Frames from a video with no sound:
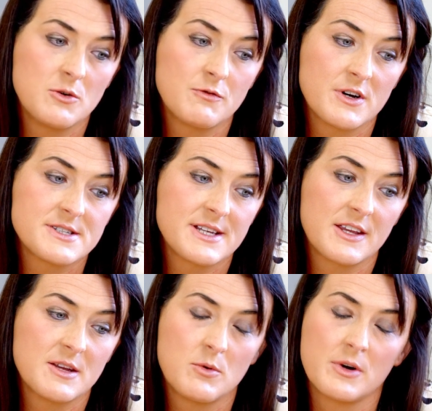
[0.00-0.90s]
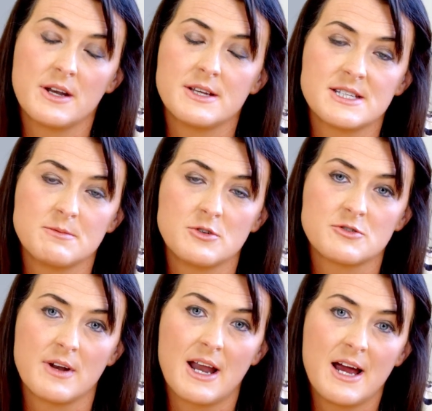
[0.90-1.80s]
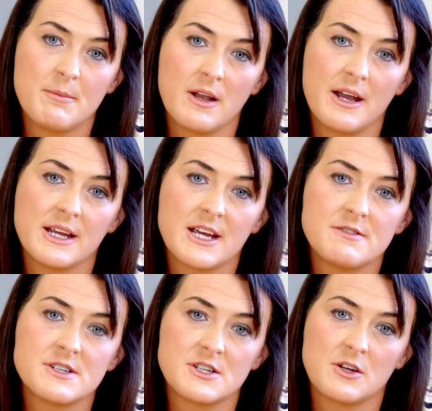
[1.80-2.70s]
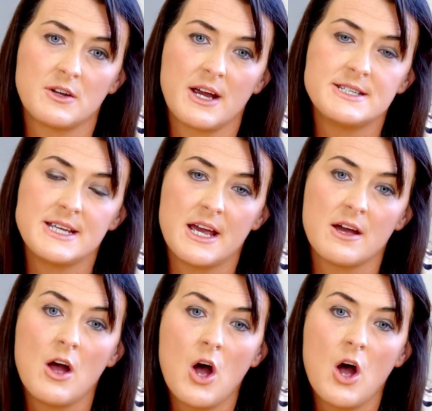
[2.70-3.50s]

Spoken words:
First thing in the morning is the most reliable, and it gives us a good idea